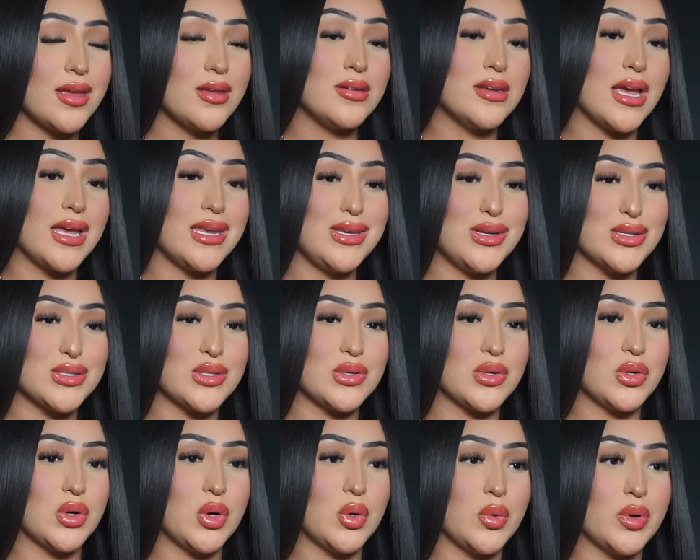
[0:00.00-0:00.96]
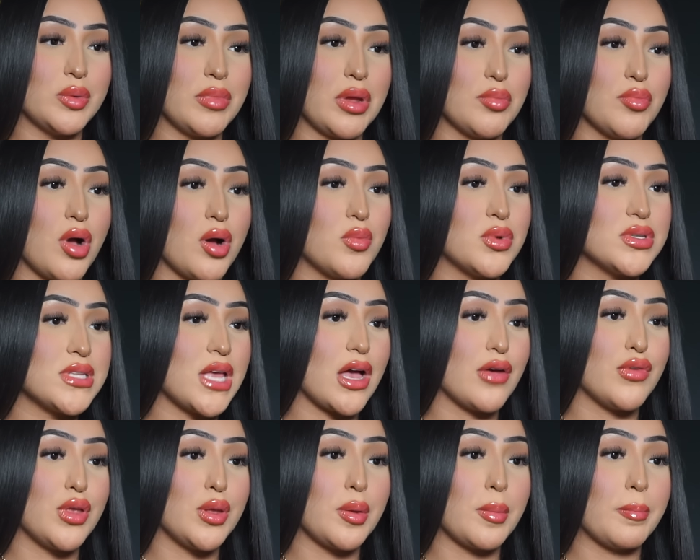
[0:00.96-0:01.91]
9 years ago, when my mom was
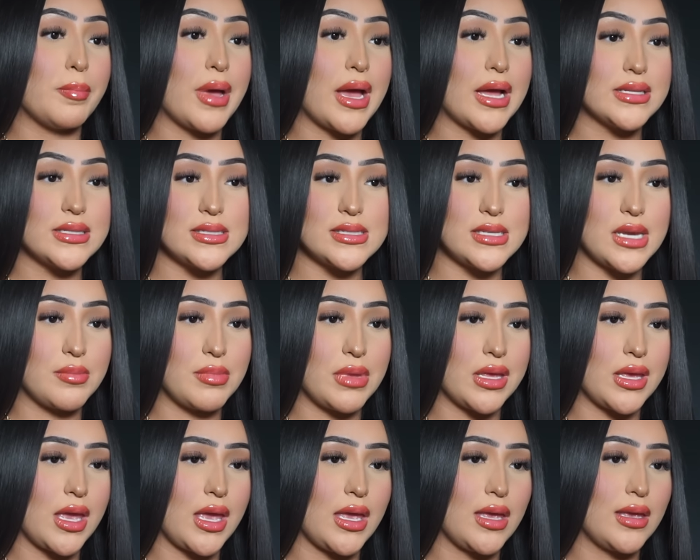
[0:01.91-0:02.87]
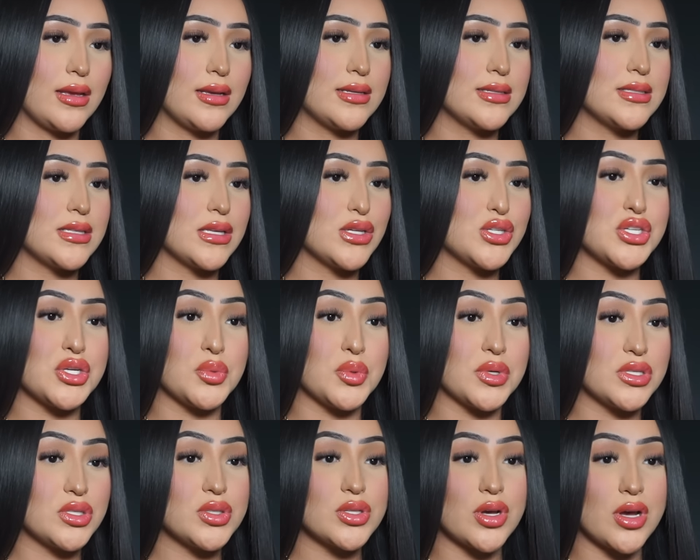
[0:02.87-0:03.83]
having bad stomach aches, she
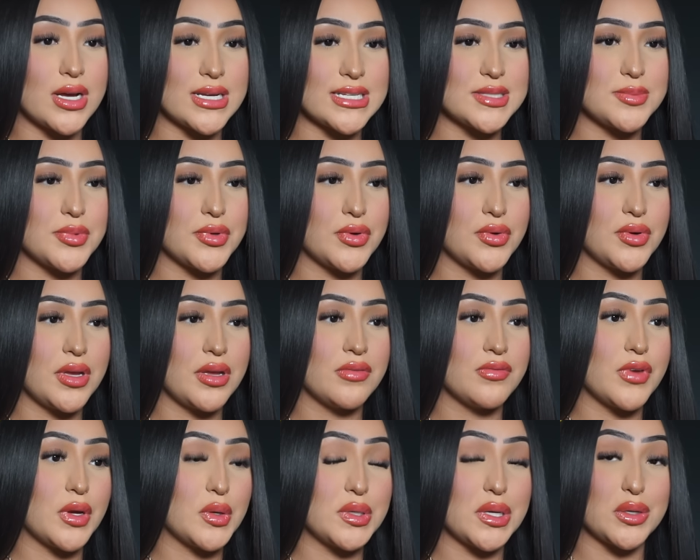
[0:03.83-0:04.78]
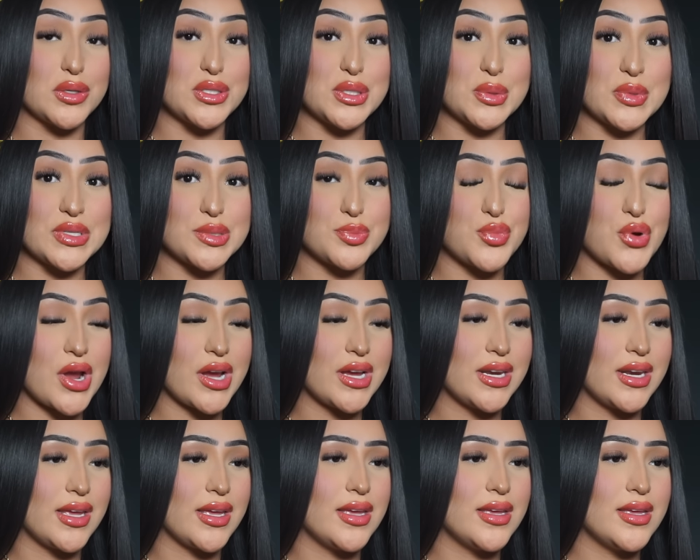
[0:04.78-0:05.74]
went to the hospital and found out she was
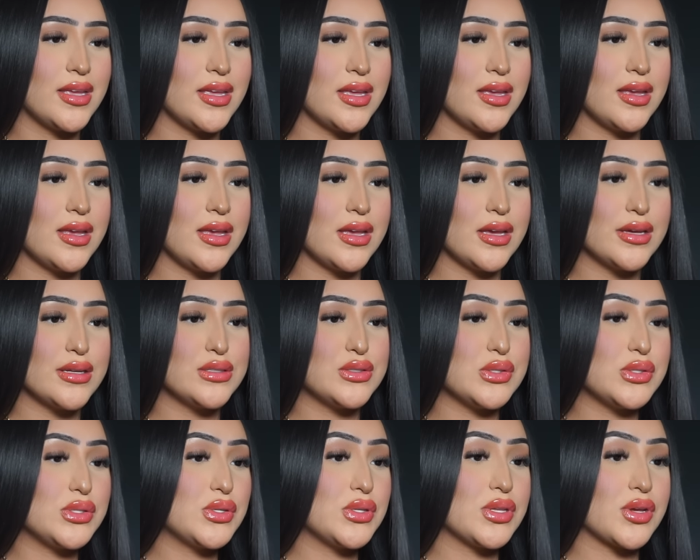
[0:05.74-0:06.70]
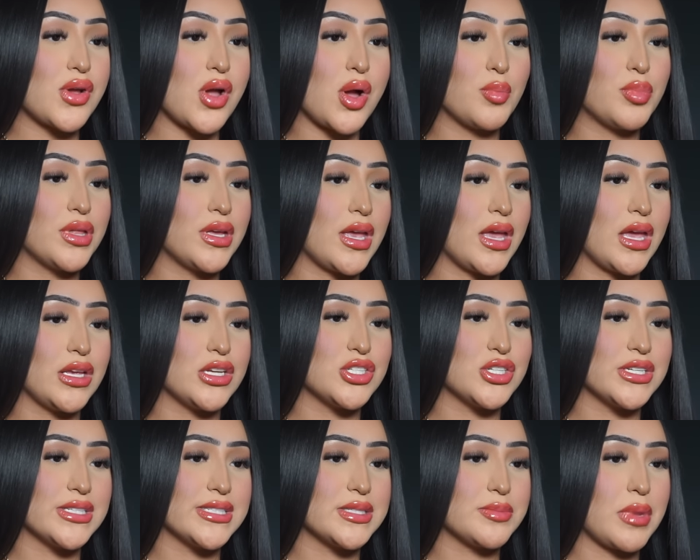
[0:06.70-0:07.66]
pregnant. Due to the
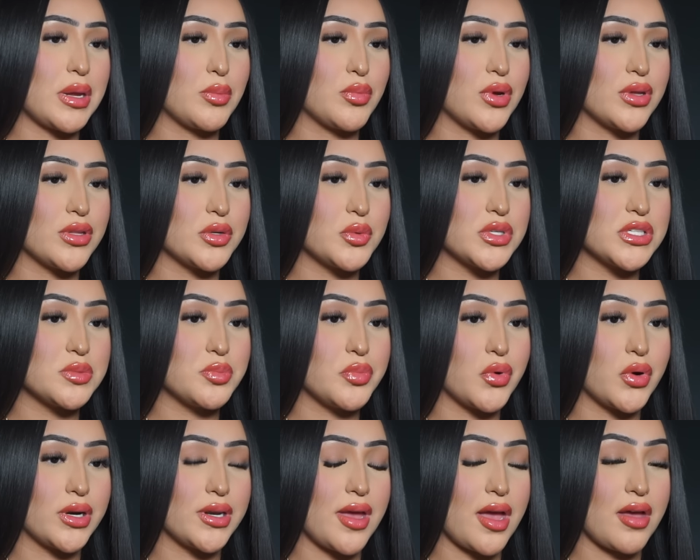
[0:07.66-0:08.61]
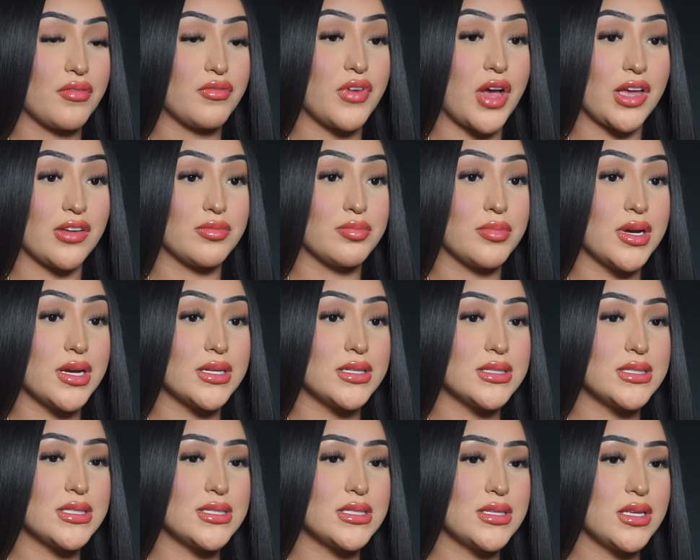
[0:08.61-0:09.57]
complications, my brother was born at 5
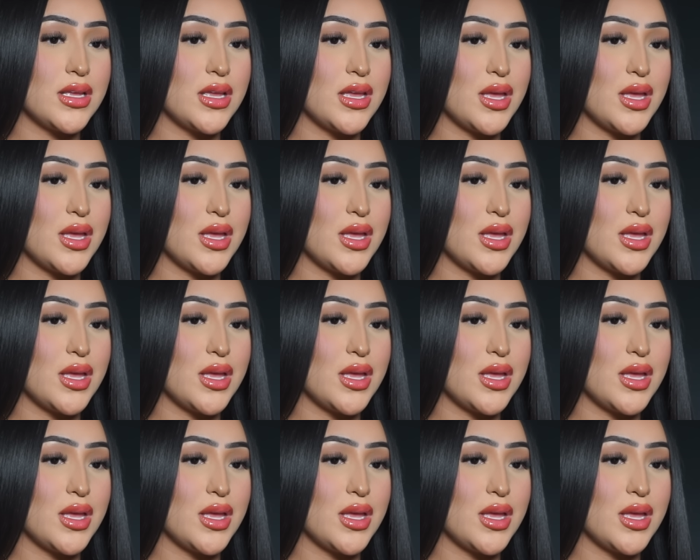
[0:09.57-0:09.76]
months.